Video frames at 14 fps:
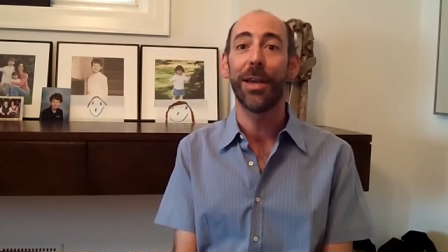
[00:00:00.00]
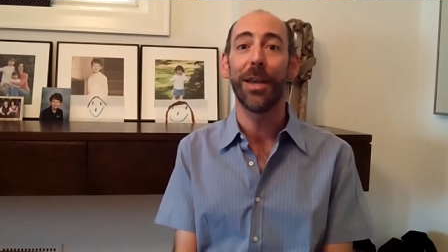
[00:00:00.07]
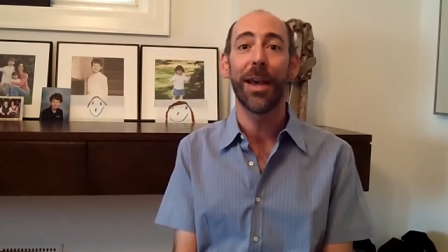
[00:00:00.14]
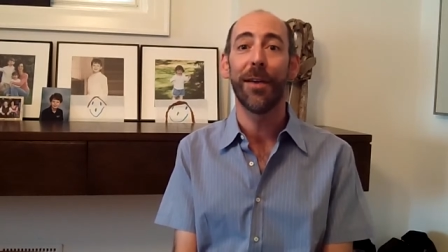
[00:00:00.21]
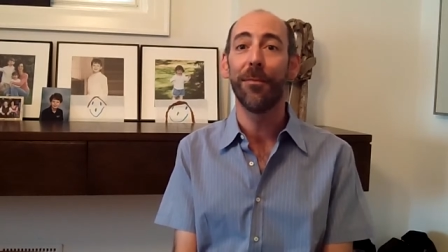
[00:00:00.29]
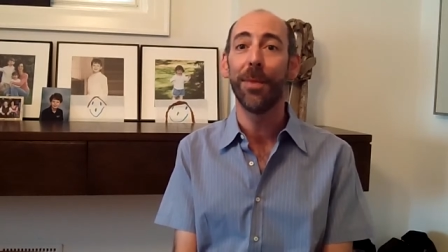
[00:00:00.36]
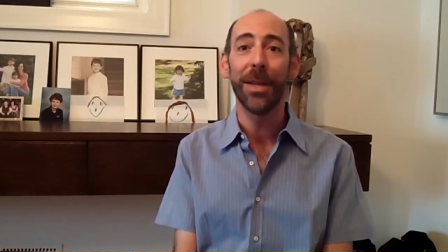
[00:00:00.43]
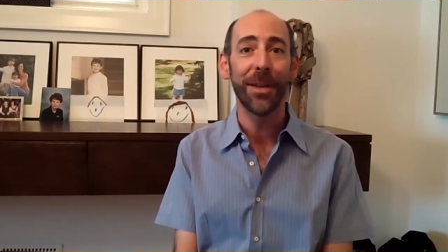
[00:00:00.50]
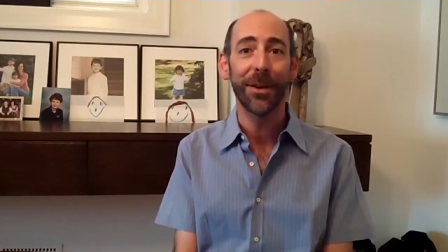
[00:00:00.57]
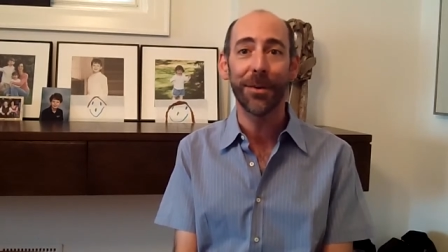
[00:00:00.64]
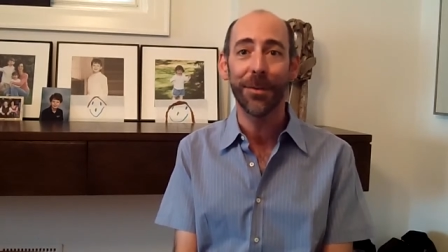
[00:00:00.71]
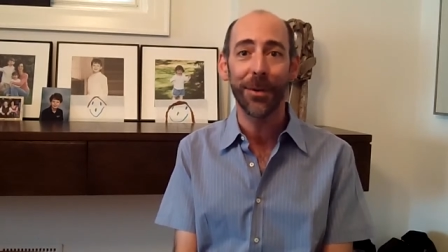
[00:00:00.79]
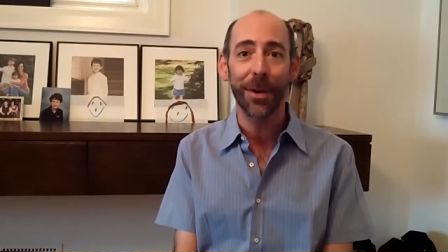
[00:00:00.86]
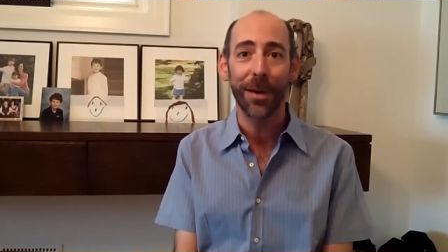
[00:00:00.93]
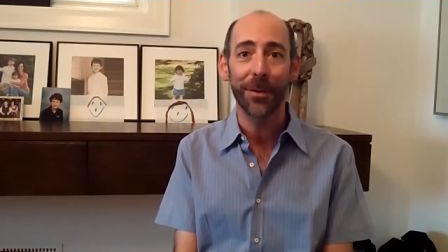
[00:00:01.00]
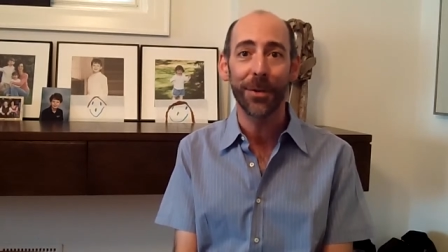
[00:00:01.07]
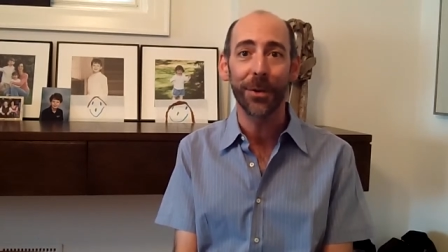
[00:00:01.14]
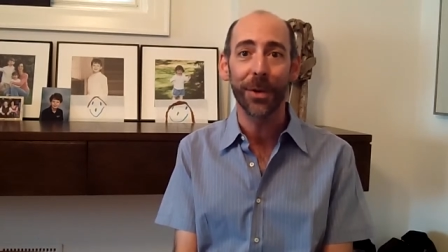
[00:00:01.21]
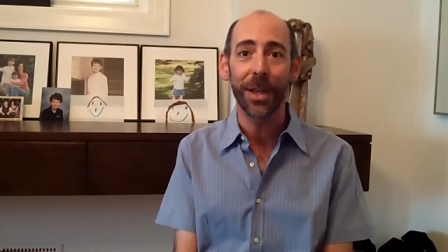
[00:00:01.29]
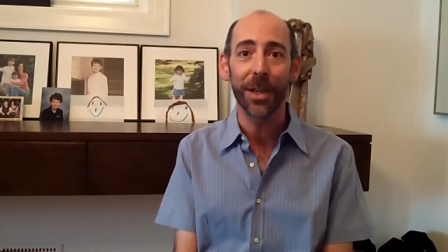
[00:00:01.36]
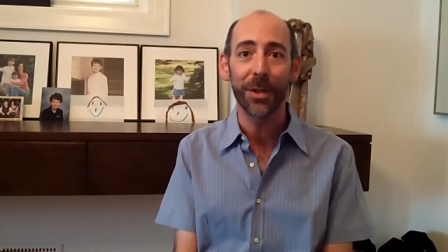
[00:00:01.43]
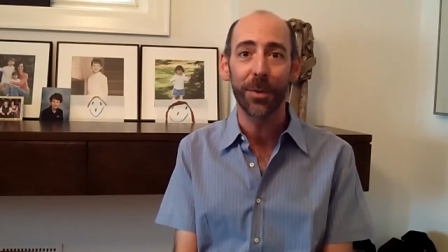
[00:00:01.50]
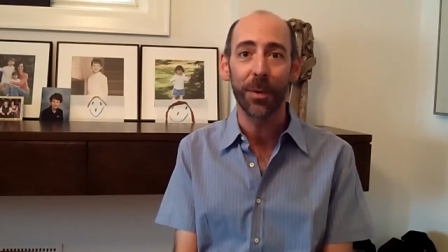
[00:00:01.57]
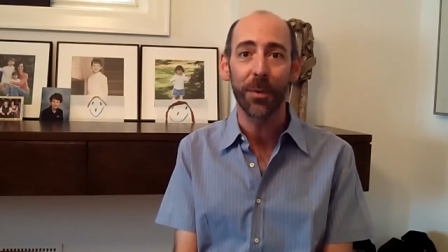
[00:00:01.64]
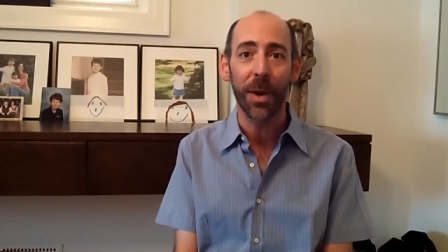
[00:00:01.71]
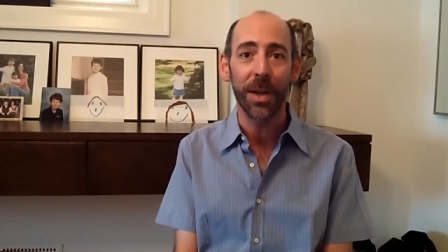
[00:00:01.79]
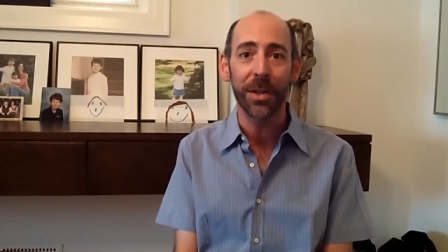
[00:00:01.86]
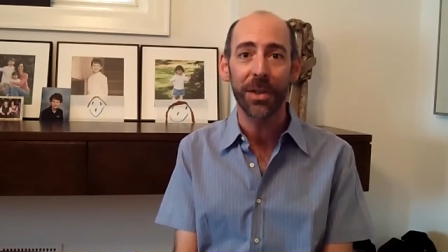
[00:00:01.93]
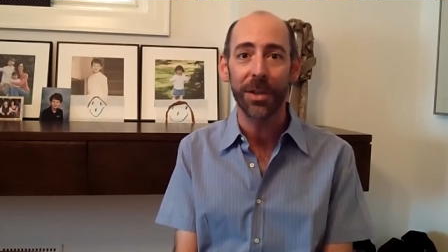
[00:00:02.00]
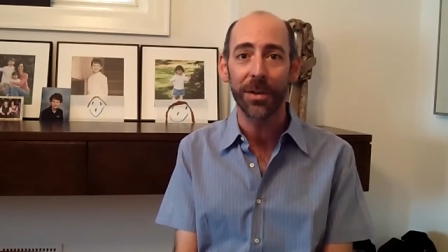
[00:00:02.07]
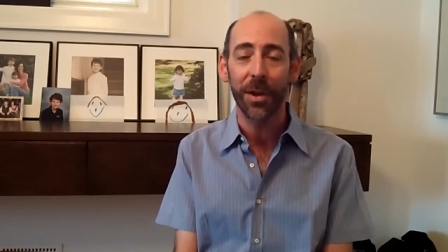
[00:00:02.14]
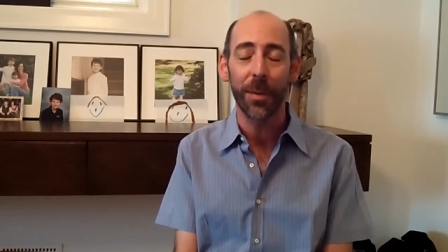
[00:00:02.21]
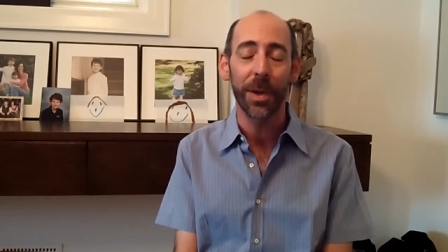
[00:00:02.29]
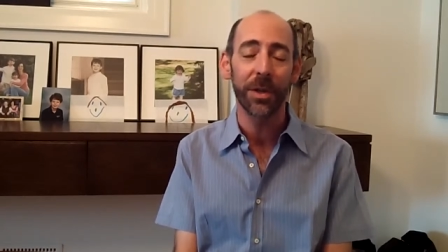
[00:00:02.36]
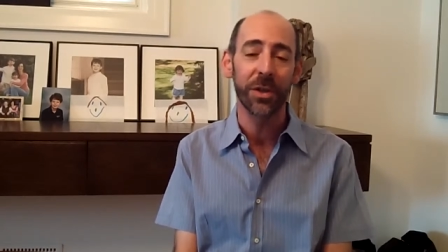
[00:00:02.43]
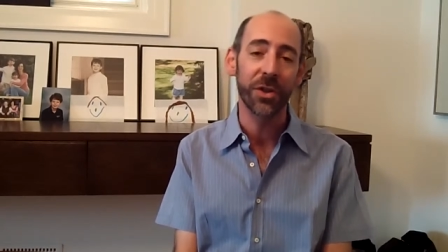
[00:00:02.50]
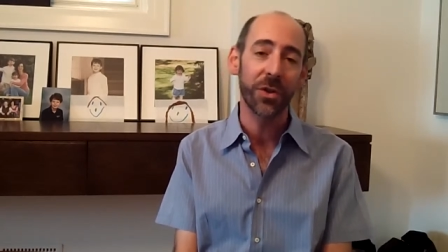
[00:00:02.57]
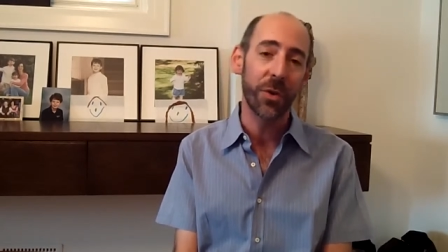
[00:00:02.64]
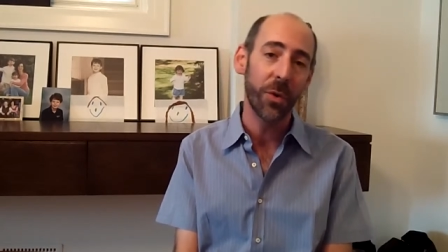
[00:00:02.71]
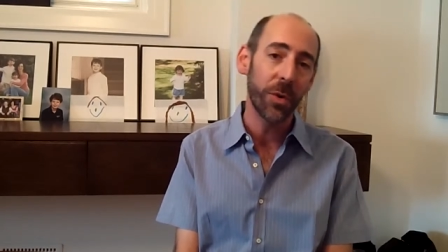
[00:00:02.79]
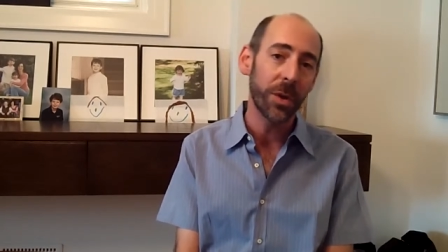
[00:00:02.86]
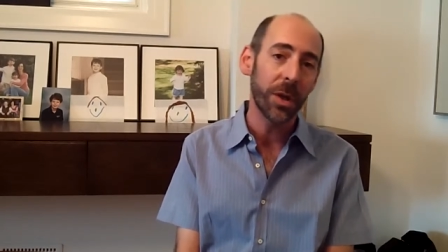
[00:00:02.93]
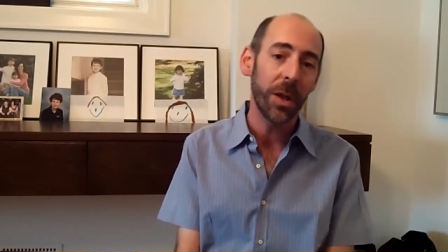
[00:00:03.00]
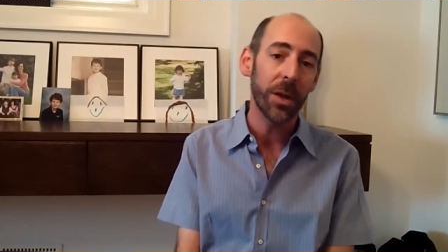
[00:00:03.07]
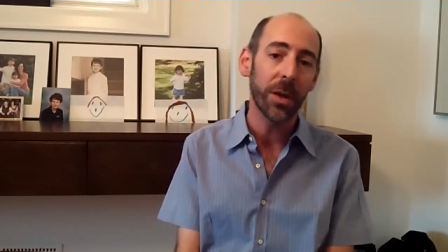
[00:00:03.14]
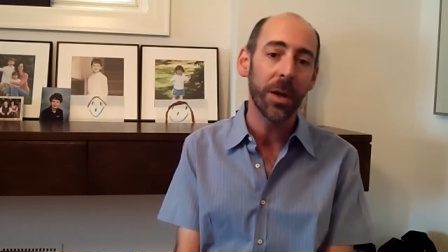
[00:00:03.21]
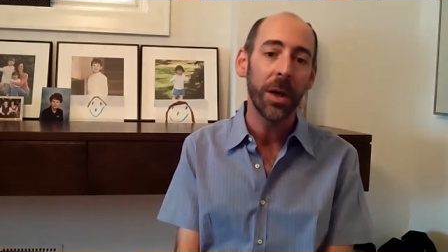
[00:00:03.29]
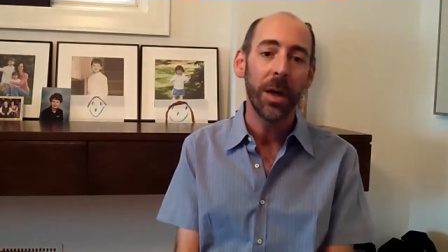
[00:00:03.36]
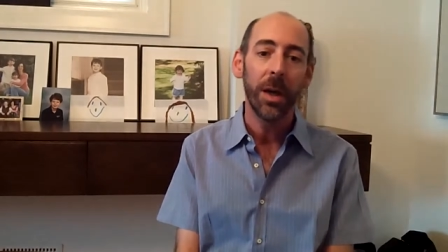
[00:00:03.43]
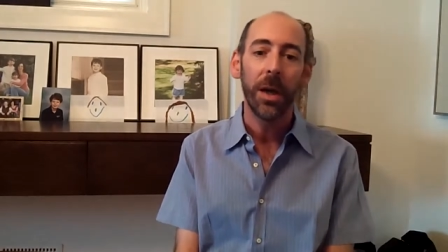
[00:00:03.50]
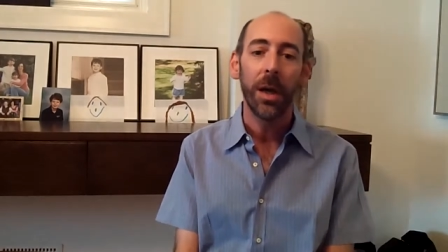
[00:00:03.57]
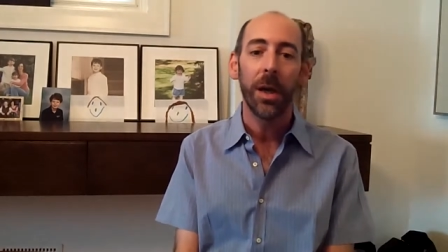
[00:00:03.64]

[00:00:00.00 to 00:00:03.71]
They have been here forever. Their kids were raised here. They went to school here.